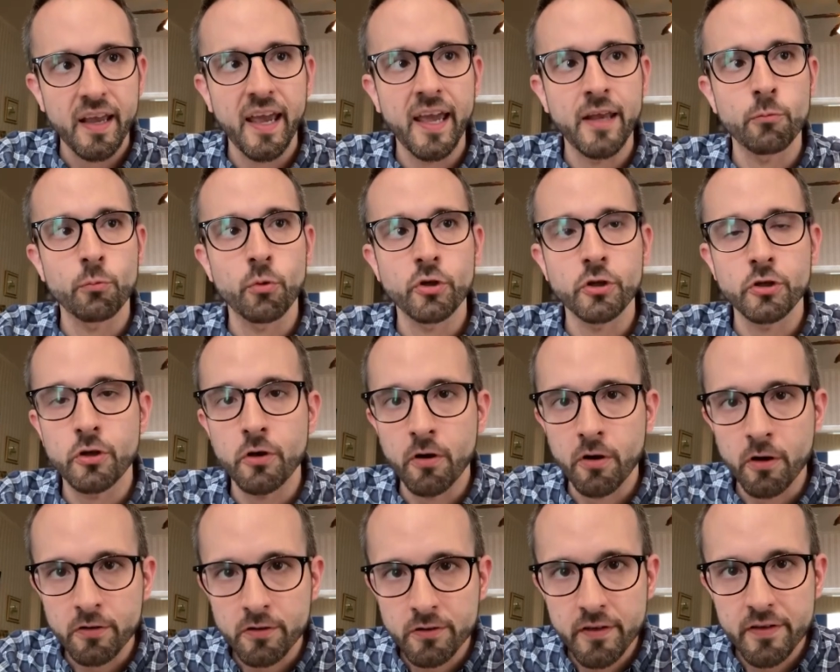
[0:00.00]
and
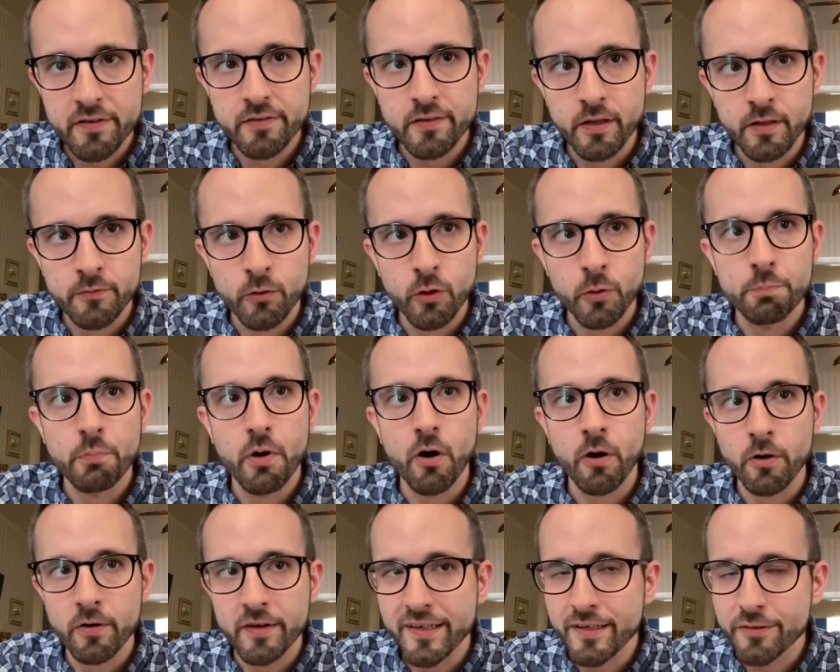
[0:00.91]
regardless of our
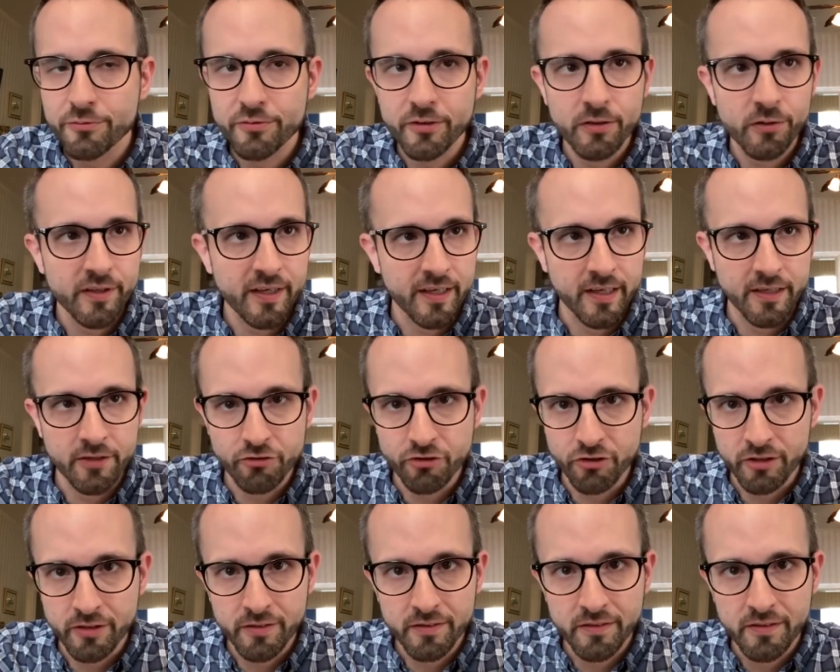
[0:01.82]
party
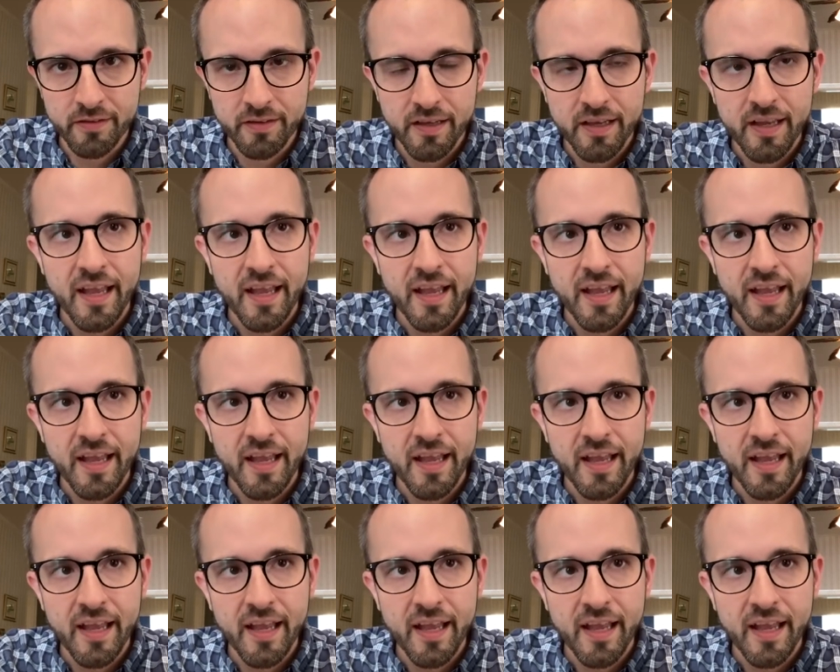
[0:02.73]
affiliation